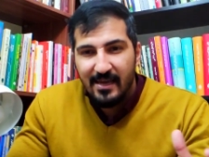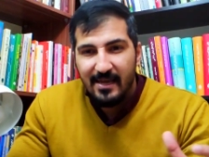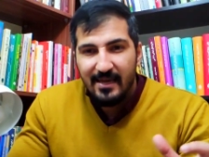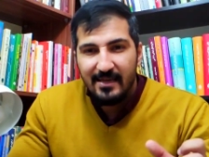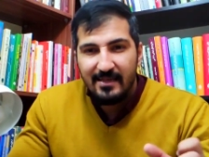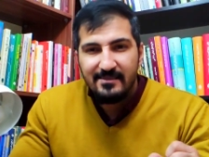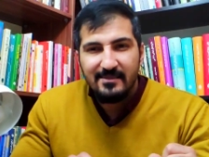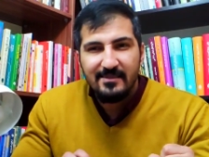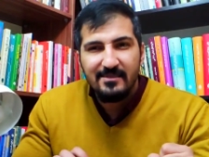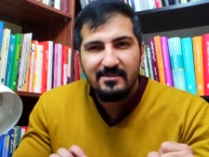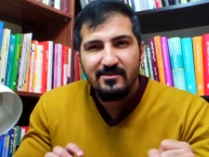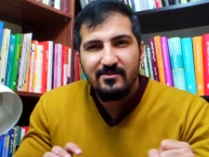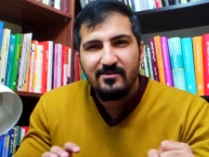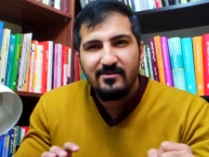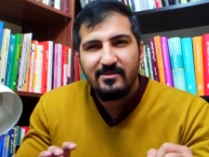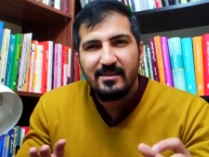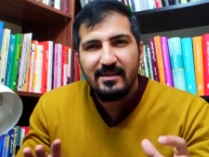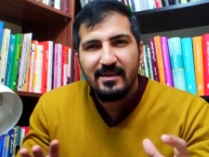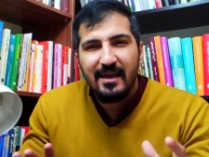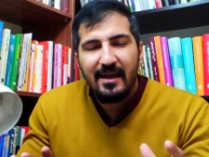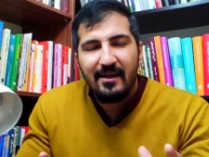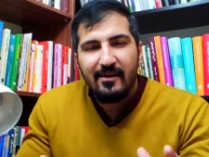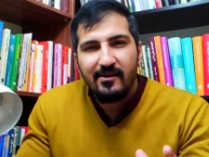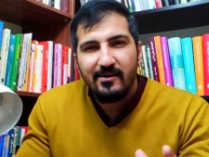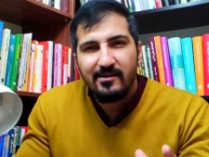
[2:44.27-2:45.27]
These are the
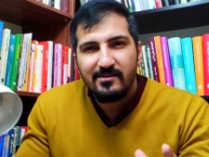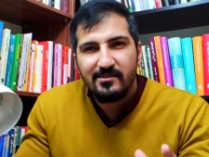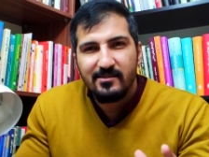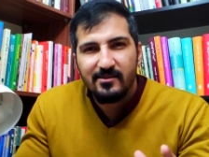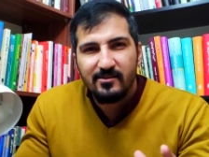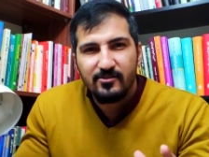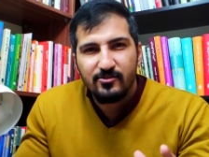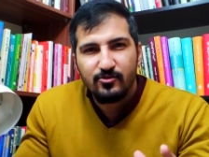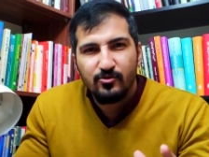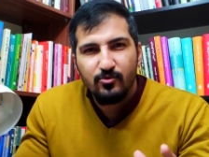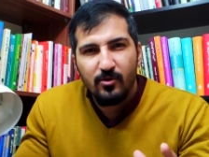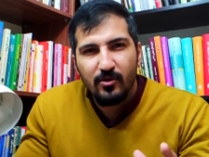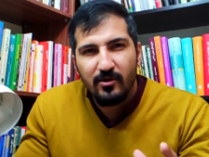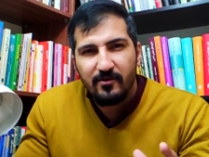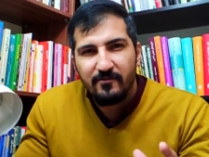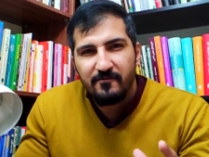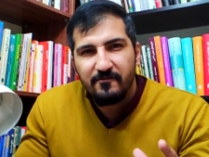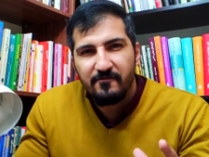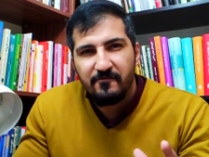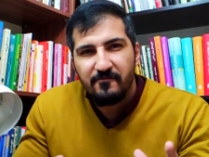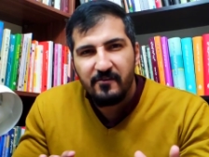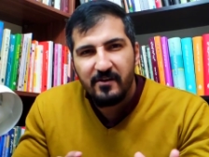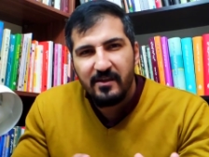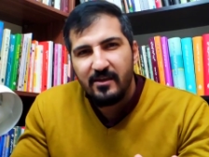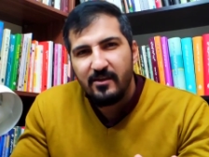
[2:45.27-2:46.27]
characters who are
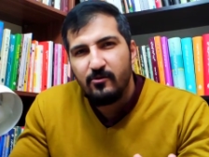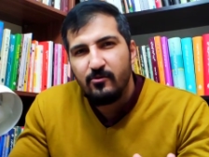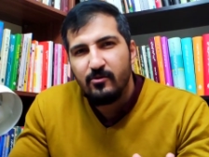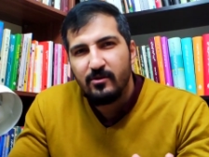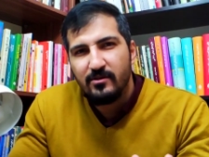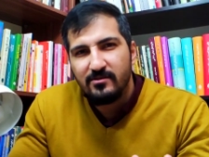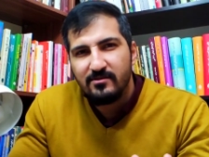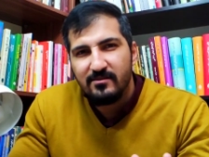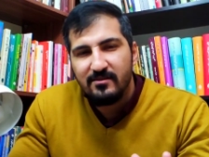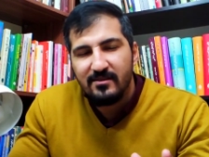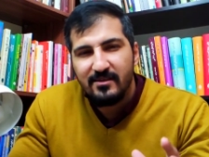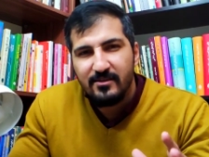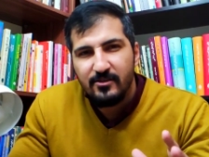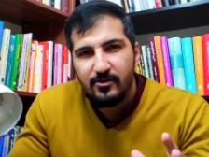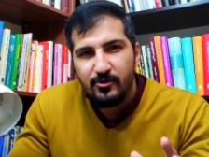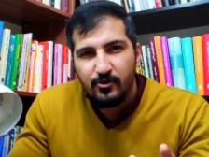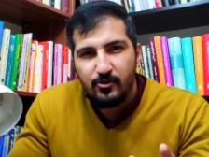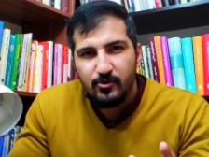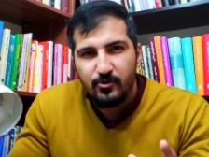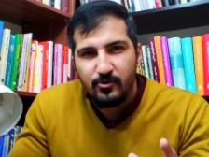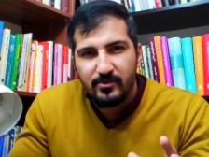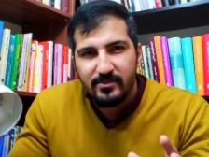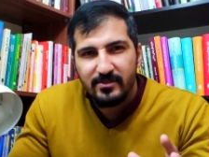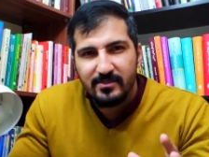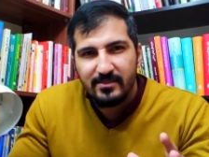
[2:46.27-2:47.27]
frequently
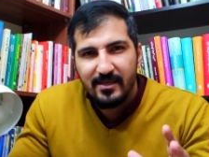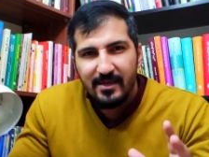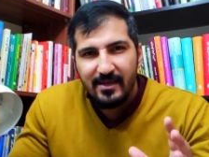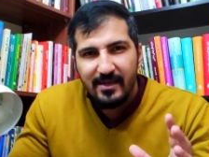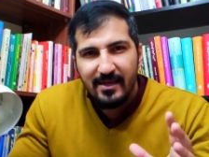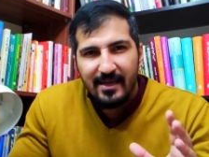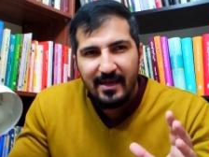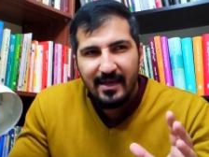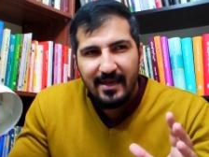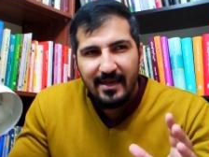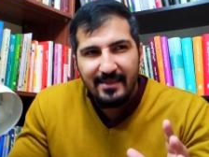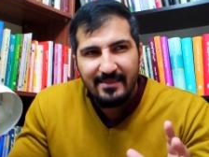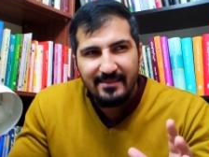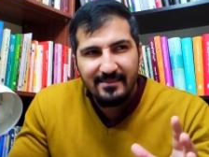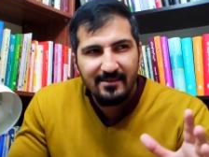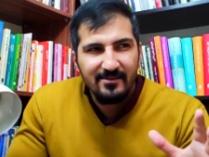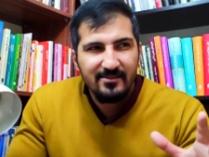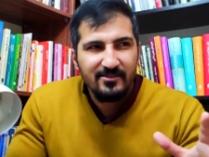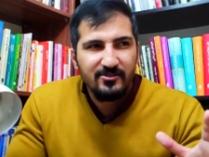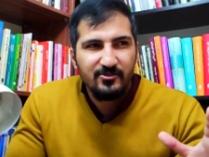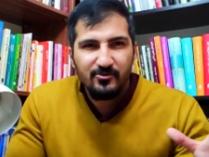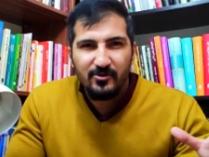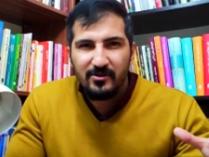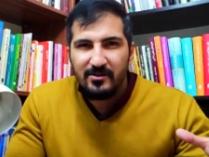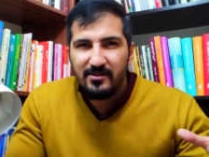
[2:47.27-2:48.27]
used in the
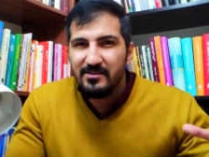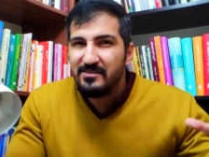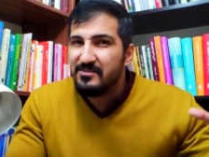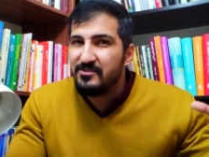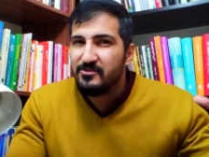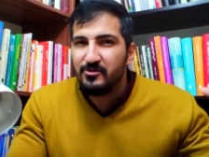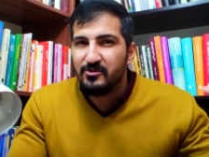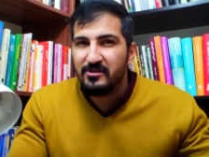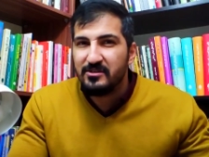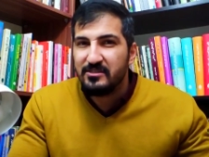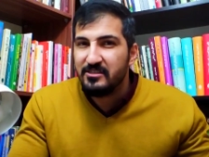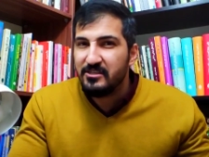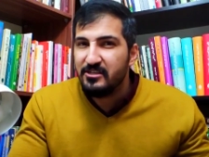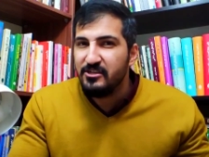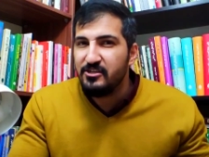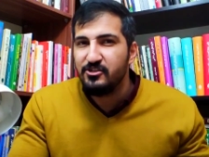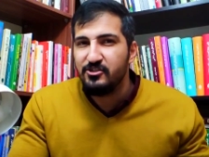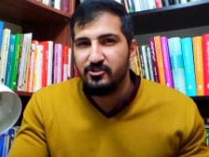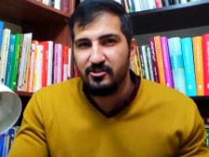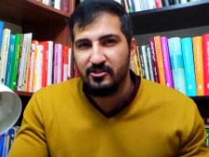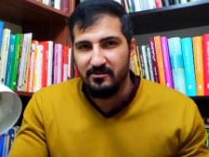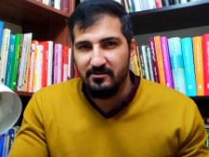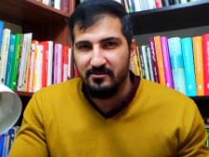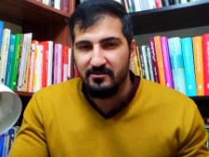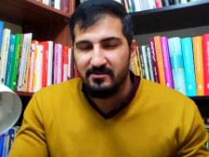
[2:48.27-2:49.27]
literary
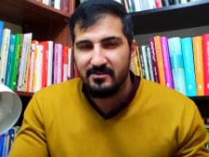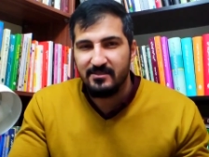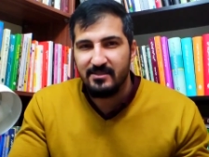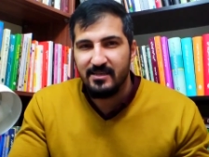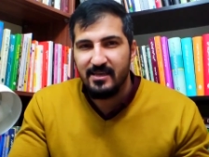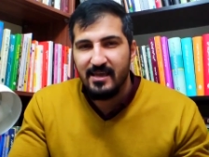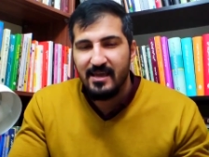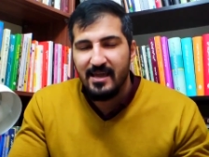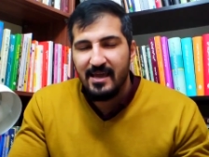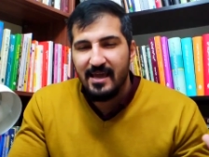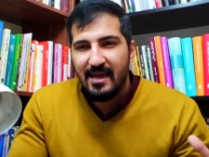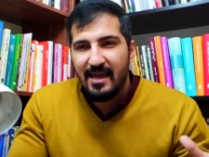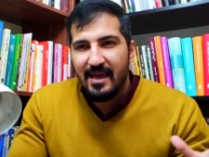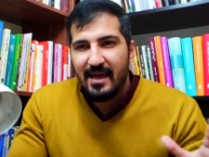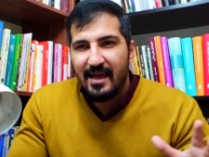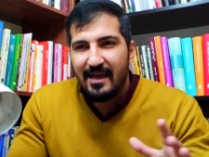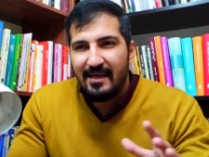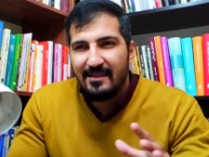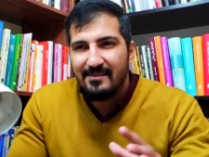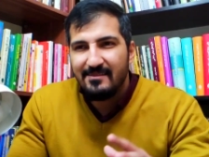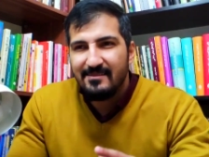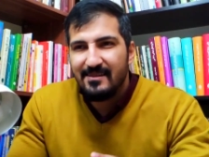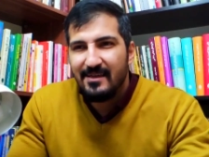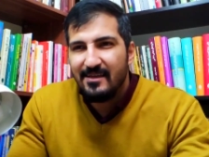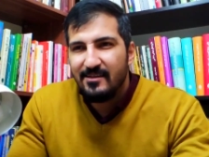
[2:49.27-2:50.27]
traditions,
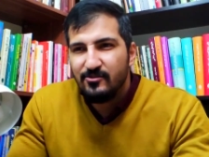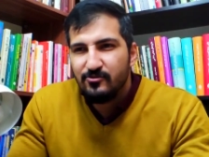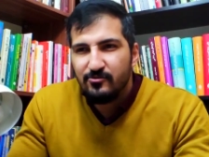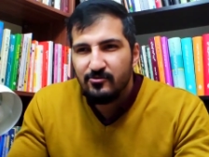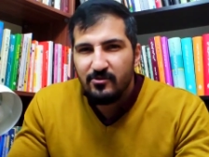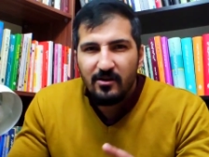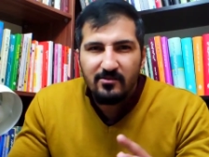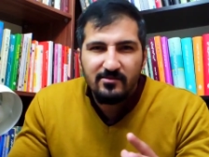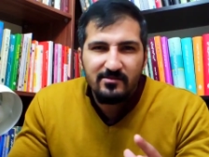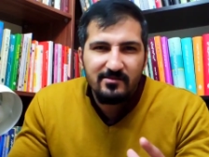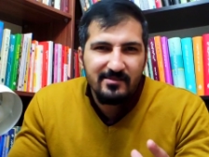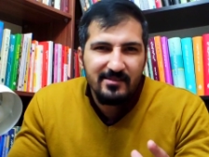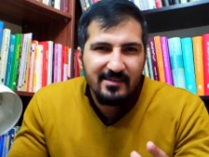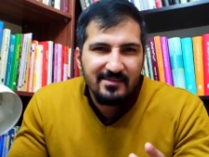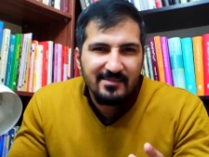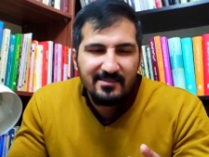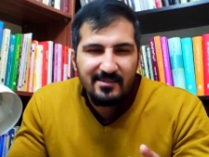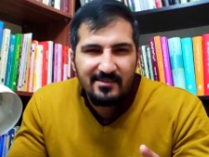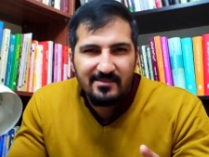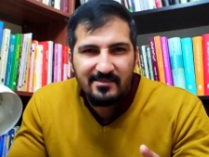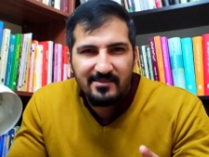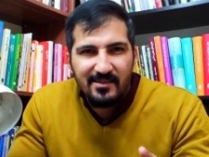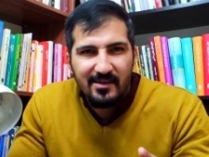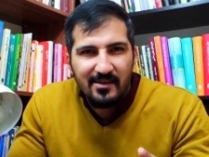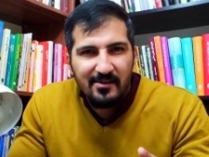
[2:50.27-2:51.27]
and they do not
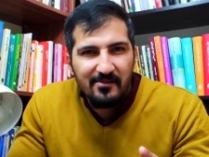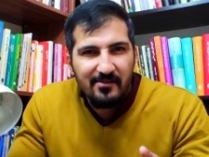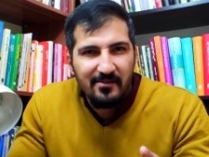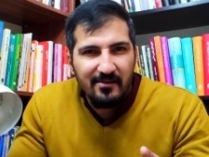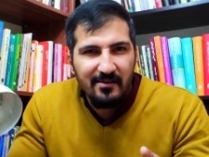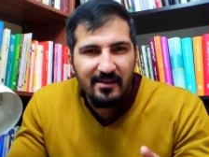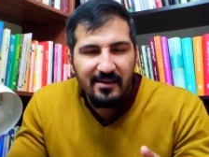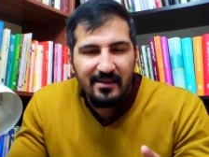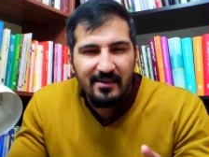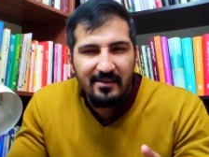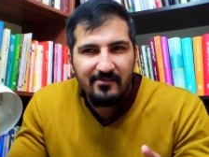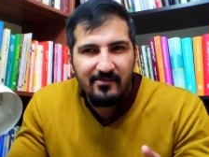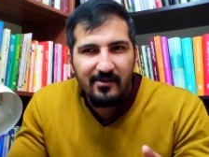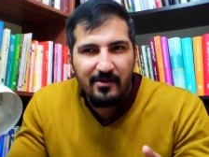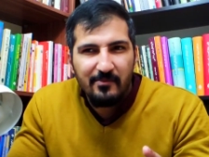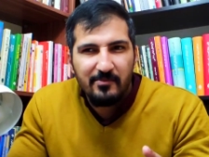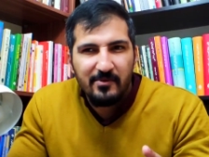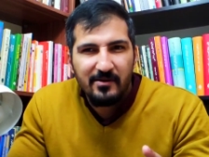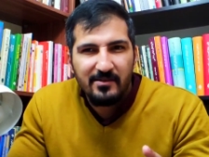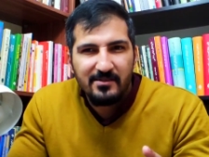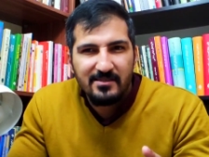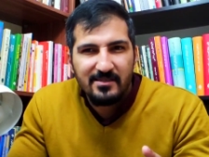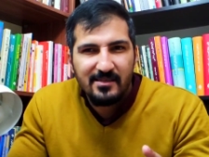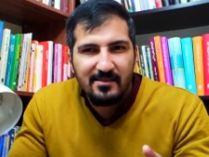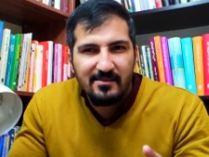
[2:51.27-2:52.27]
necessarily
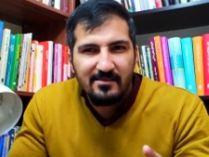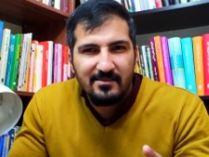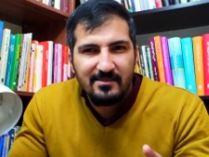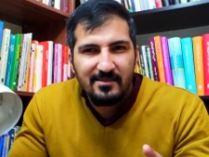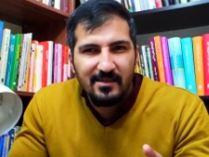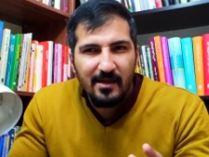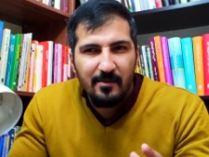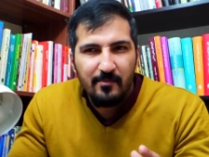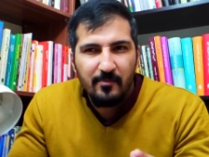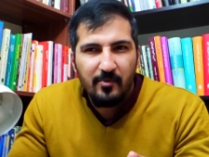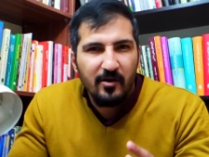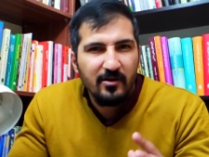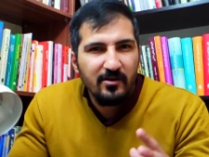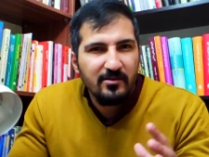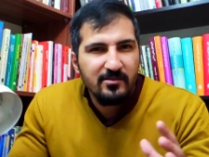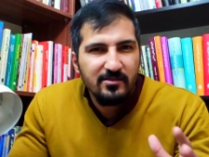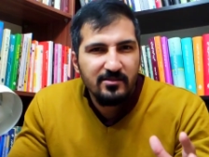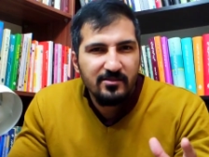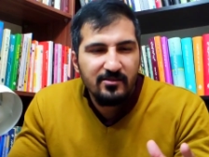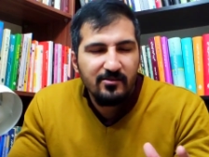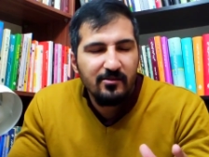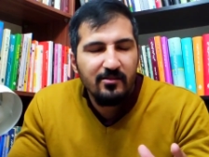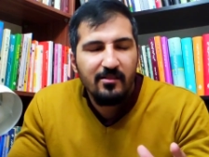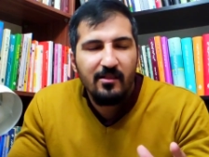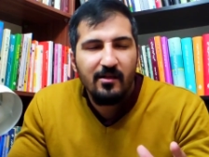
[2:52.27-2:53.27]
represent a
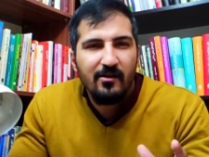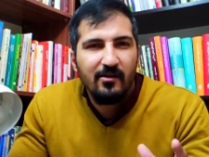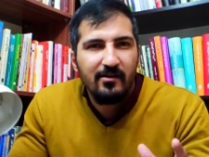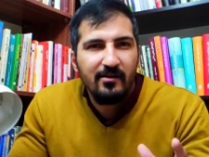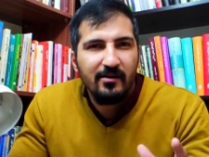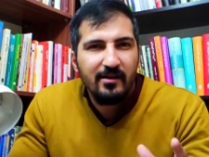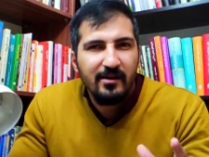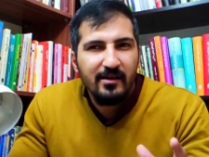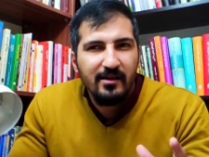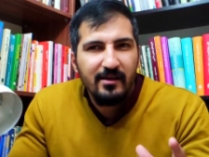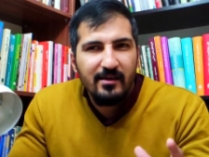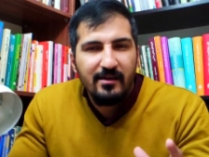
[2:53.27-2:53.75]
particular